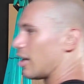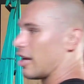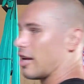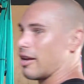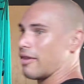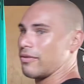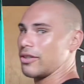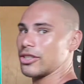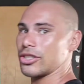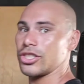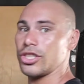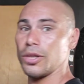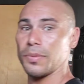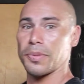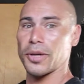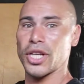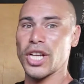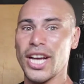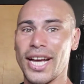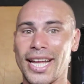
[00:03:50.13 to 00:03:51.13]
Feels
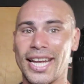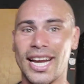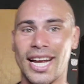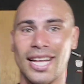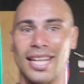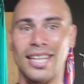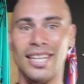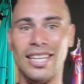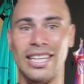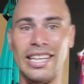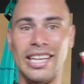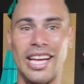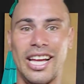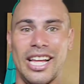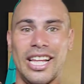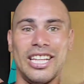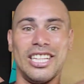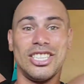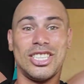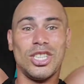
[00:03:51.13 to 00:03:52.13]
super good.
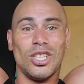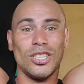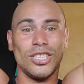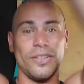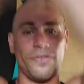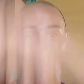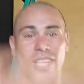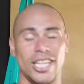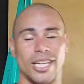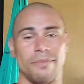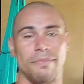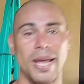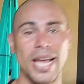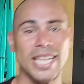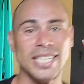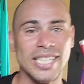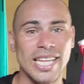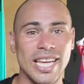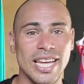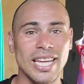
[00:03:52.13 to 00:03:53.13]
Shoulders are feeling
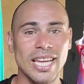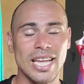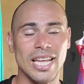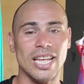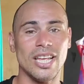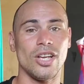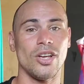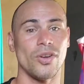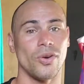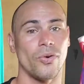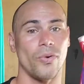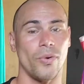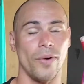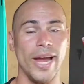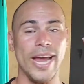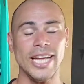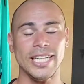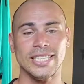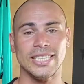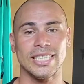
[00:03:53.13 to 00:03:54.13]
amazing.
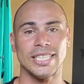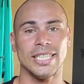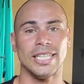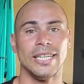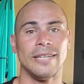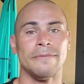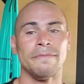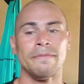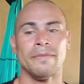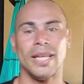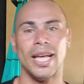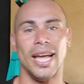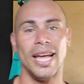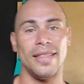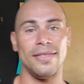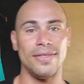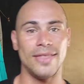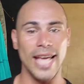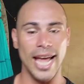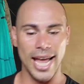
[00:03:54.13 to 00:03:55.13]
Great.
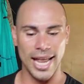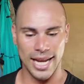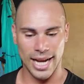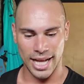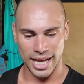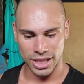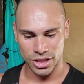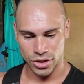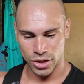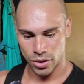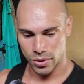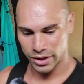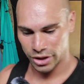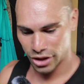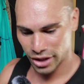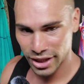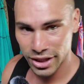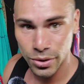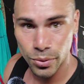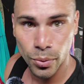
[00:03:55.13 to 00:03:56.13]
And then I like to go into
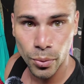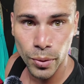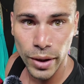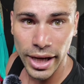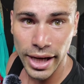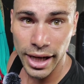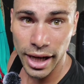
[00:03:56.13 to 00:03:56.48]
this ring